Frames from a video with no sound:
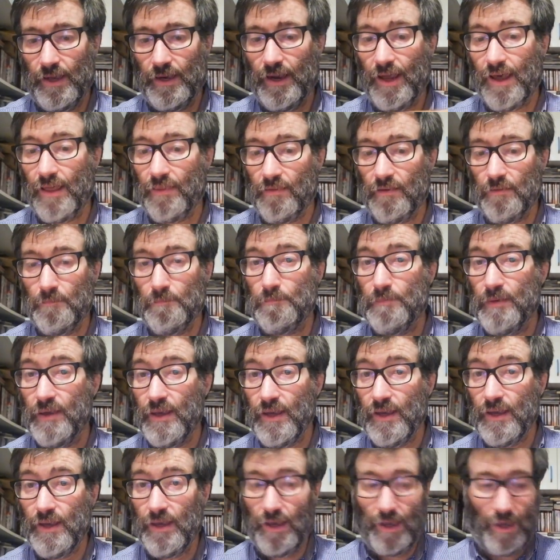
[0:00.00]
another
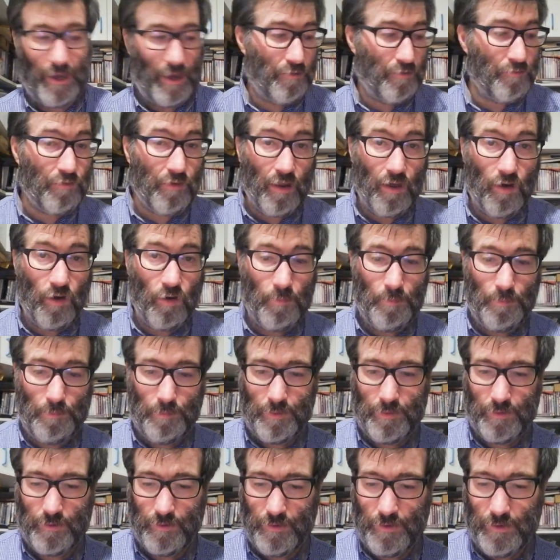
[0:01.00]
big
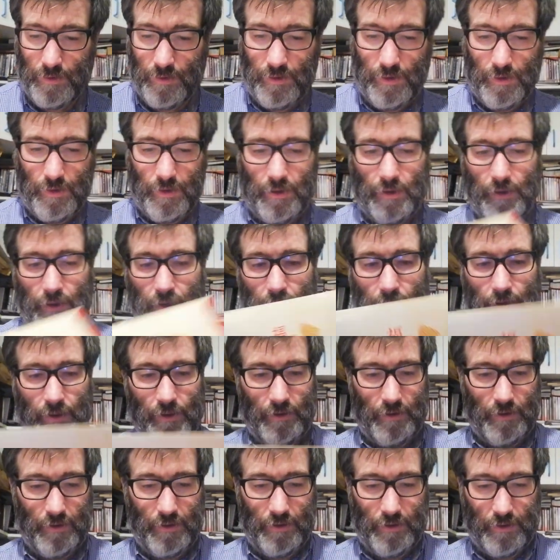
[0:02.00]
envelope
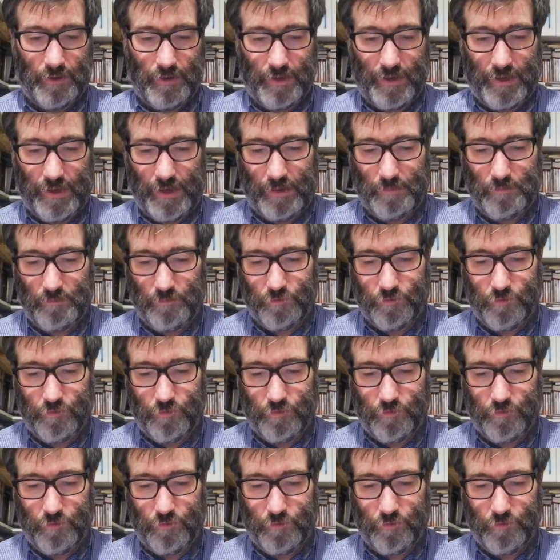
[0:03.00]
uh, came